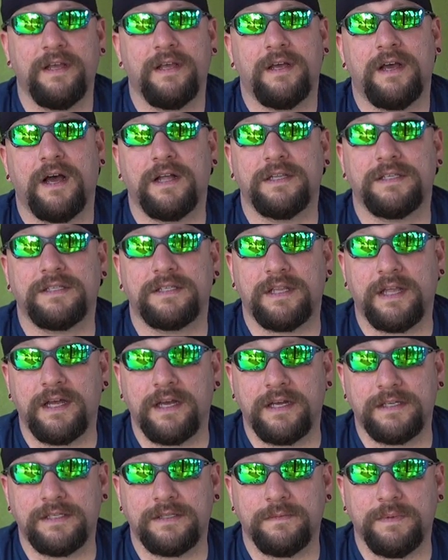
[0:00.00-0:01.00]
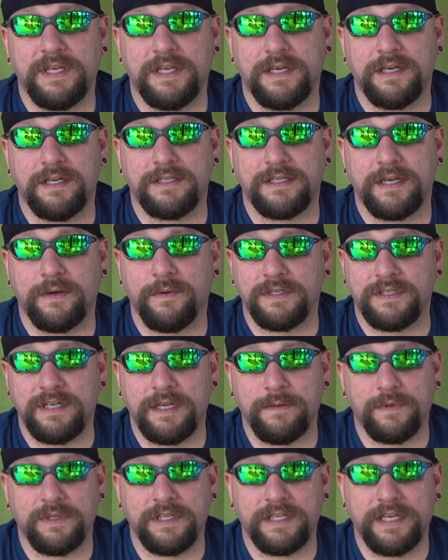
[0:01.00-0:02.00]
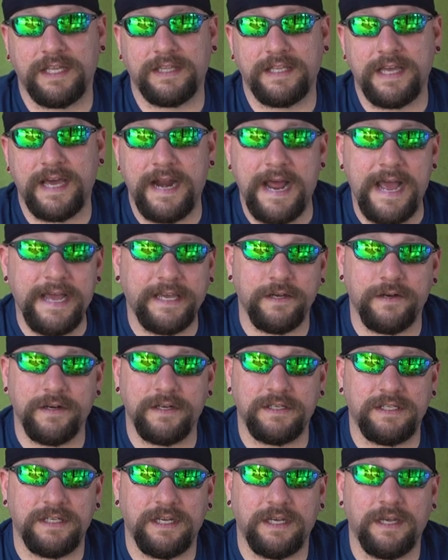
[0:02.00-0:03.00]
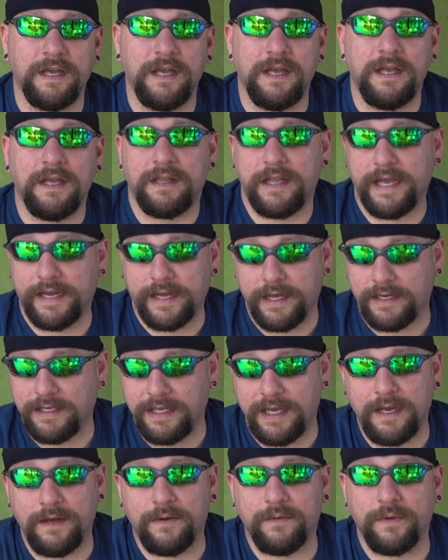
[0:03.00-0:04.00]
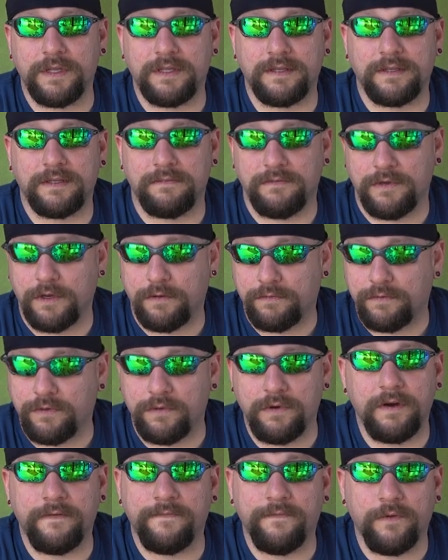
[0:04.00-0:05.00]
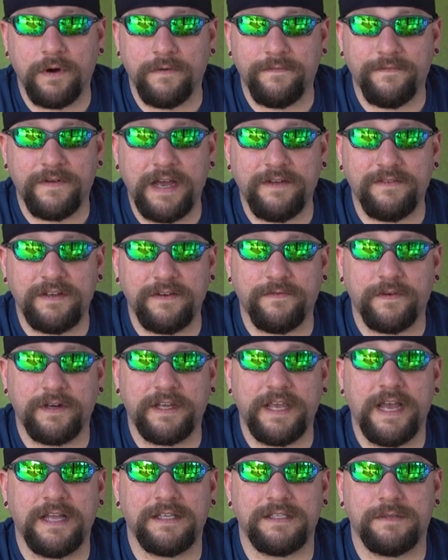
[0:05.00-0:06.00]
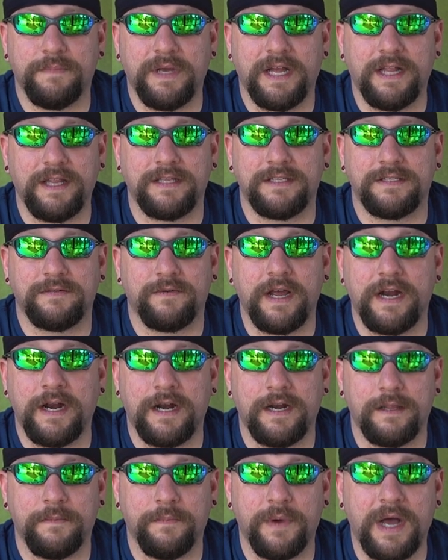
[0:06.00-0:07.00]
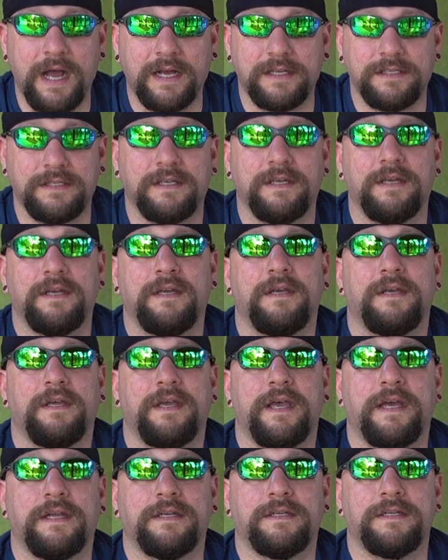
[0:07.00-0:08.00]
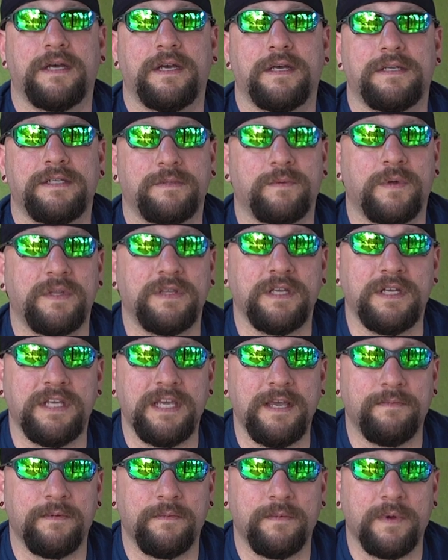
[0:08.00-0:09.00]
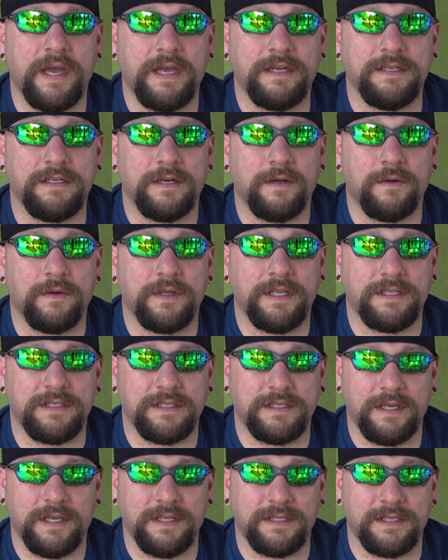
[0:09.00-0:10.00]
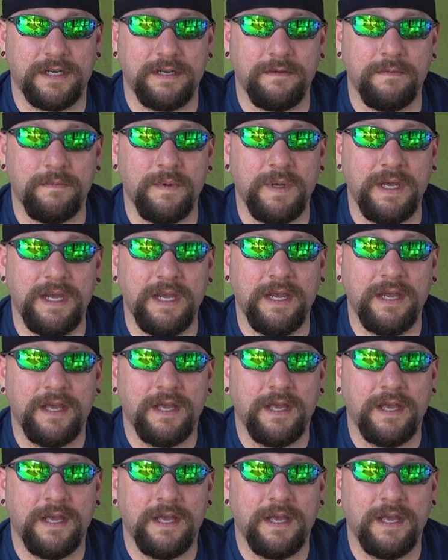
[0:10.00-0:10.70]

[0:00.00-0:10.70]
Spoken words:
on slugs because I wasn't able to get that accuracy like I'd get with 3 or 4 or 5 different cans of pellets right out of the box. And just one thing to keep in mind, it's going to be